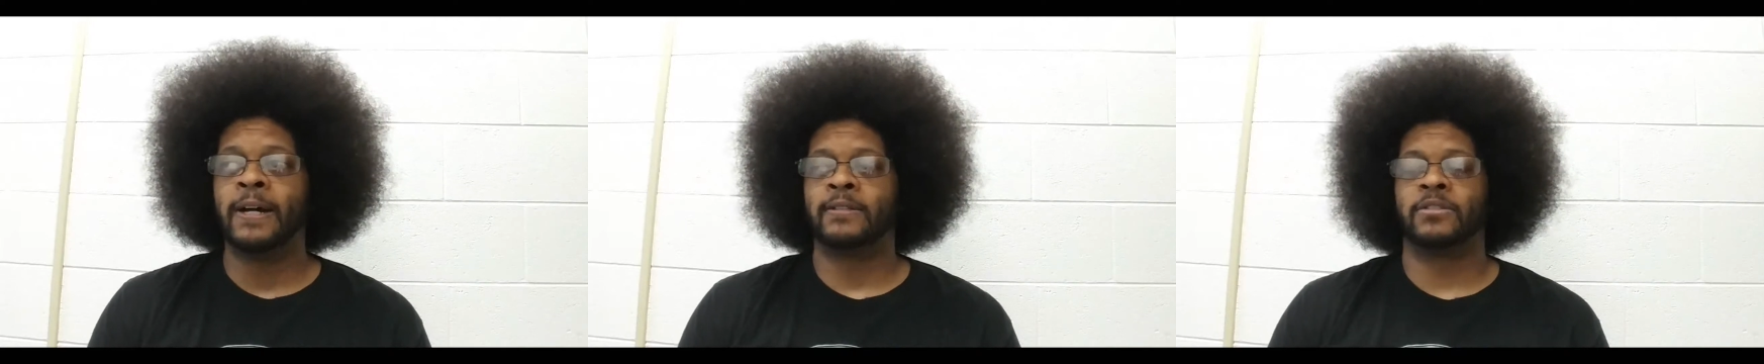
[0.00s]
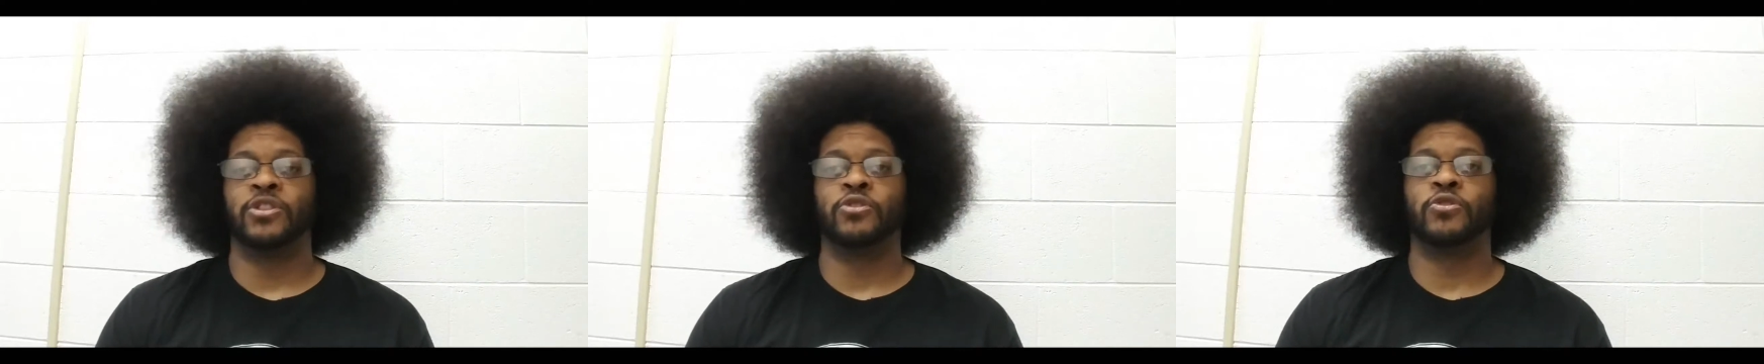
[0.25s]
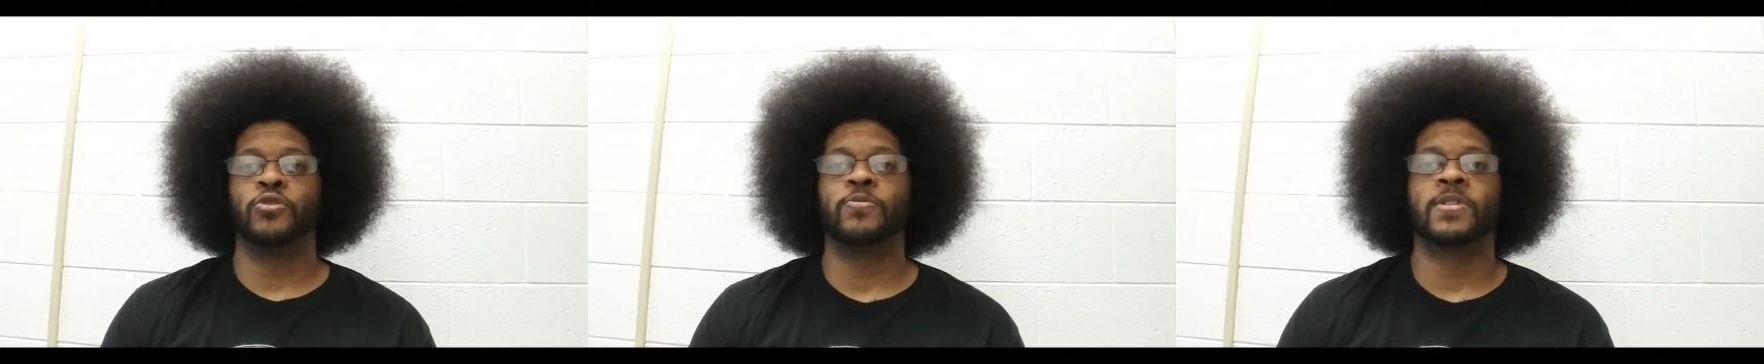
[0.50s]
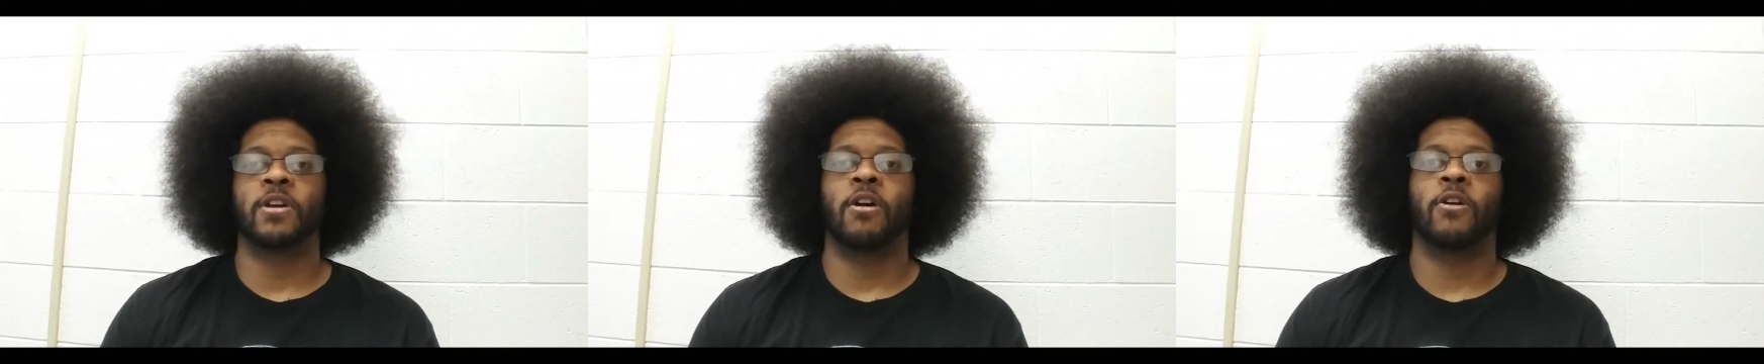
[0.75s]

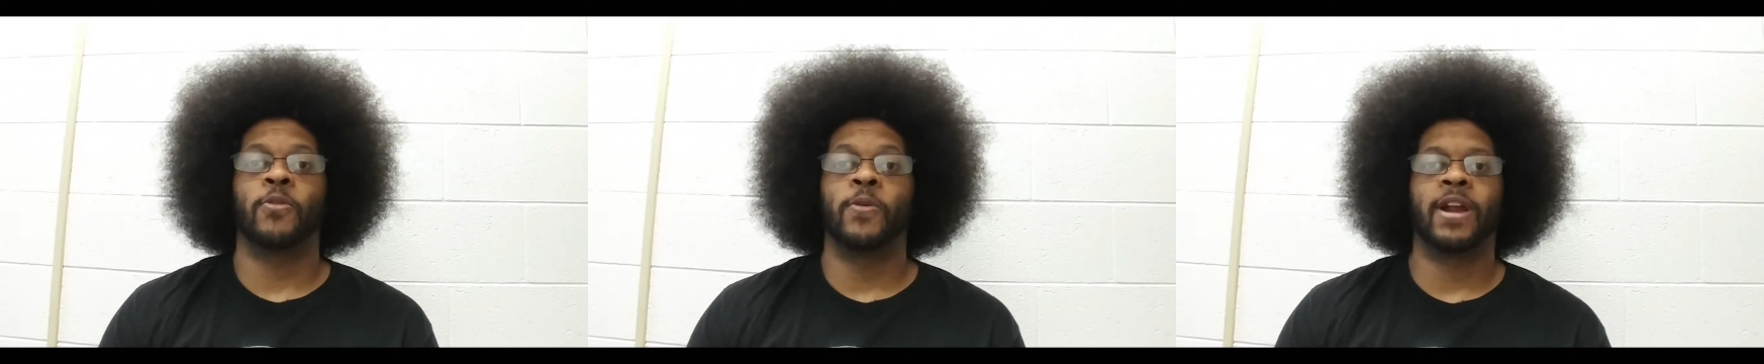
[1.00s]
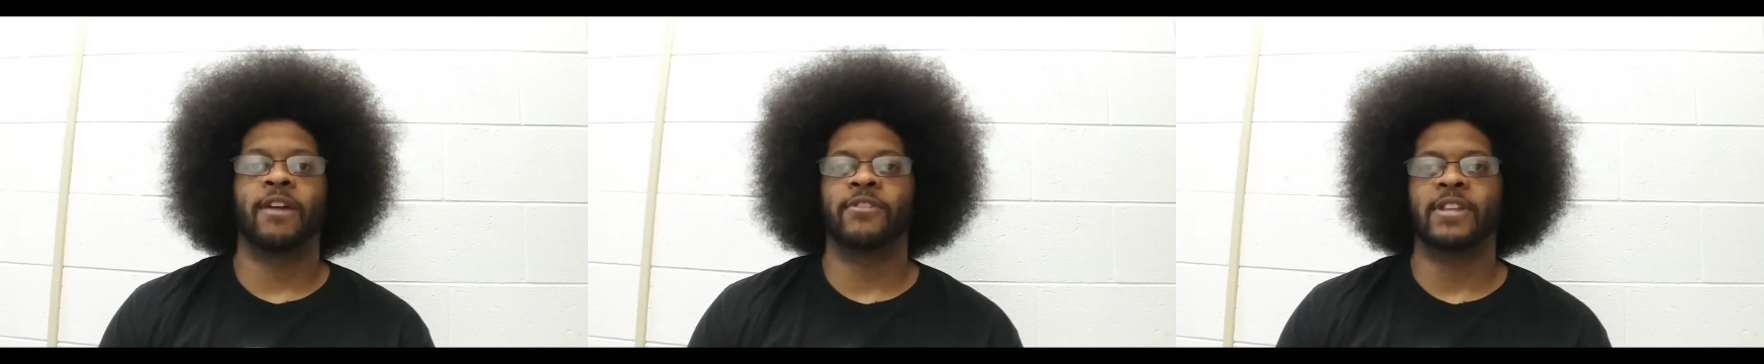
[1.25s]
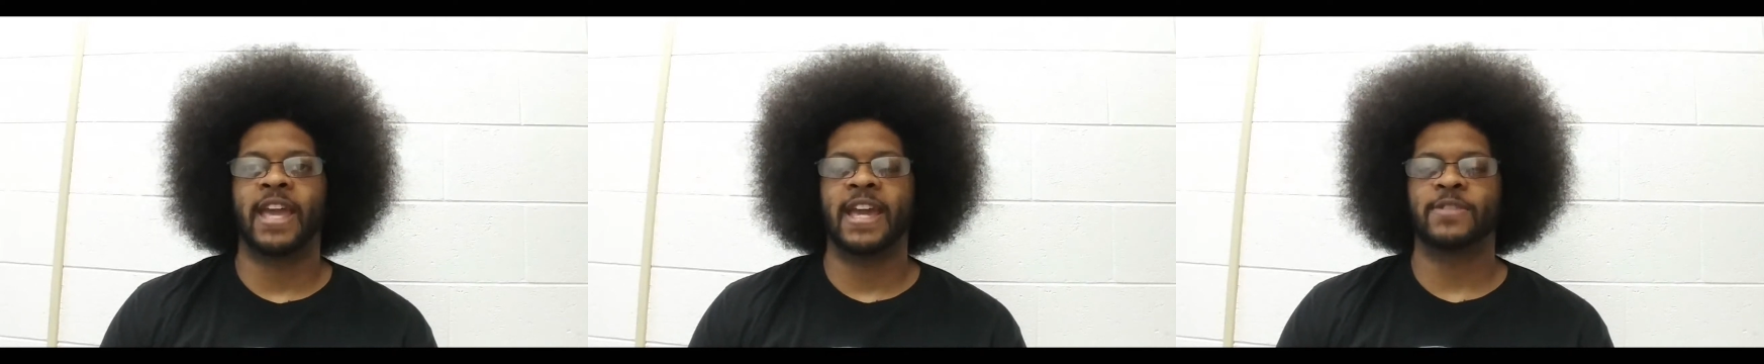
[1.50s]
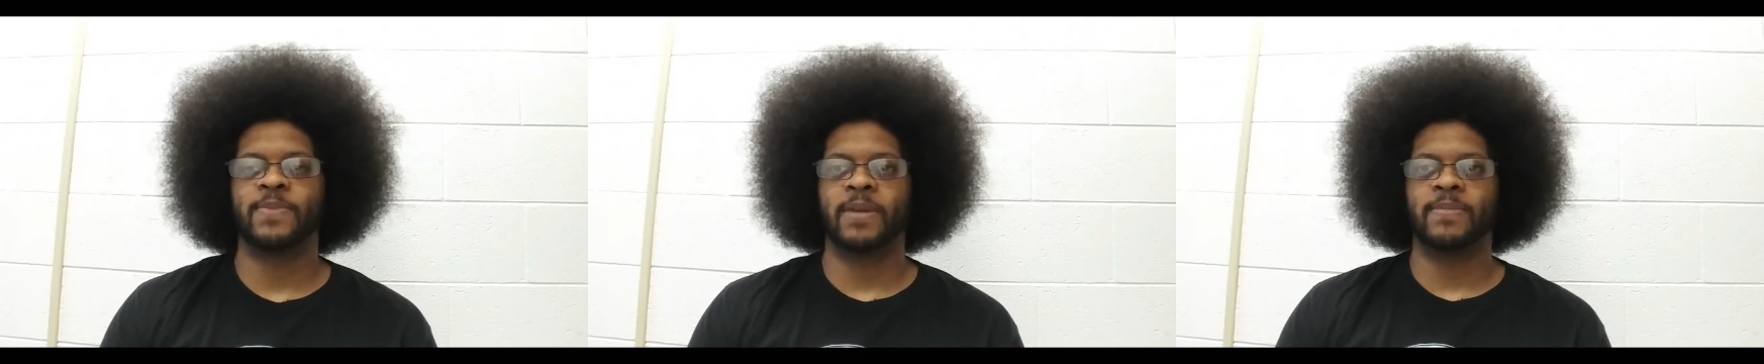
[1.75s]
YouTube star or whatever the
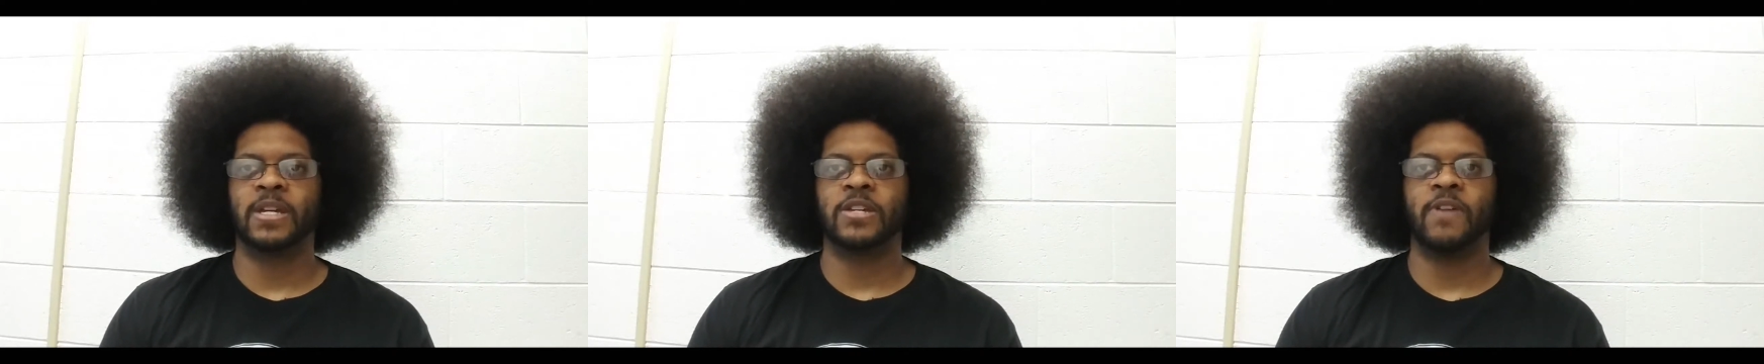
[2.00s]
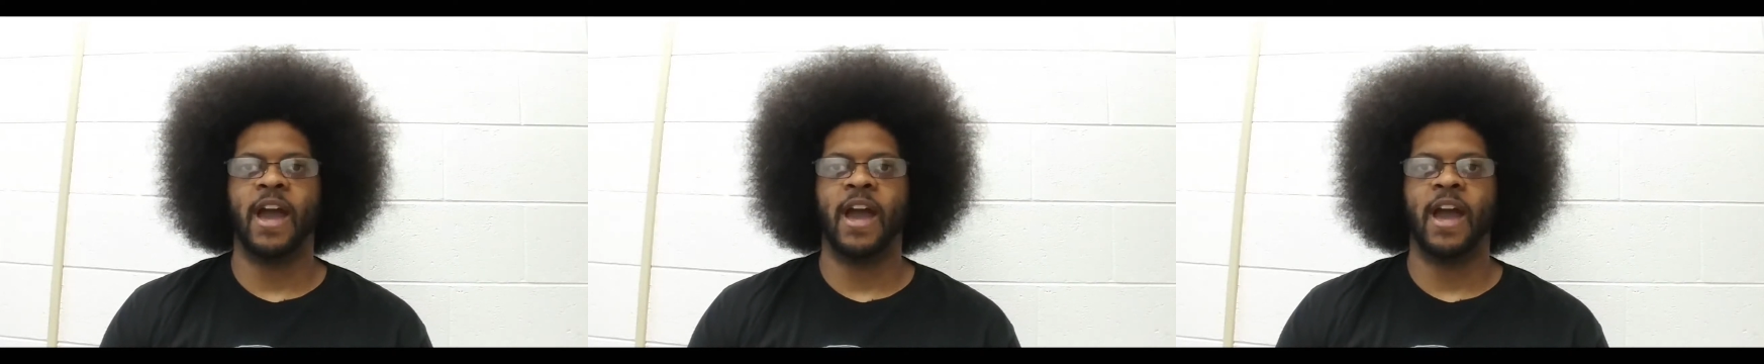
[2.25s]
case may be,